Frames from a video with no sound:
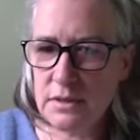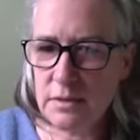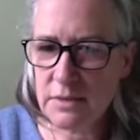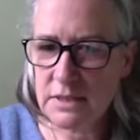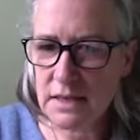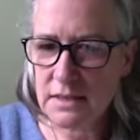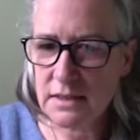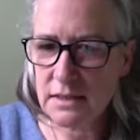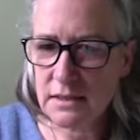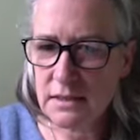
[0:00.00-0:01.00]
Someone's
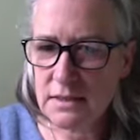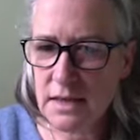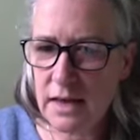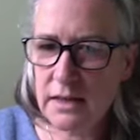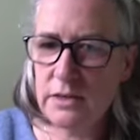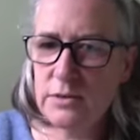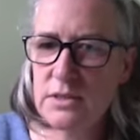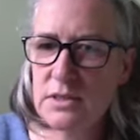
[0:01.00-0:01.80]
asking, is hay any good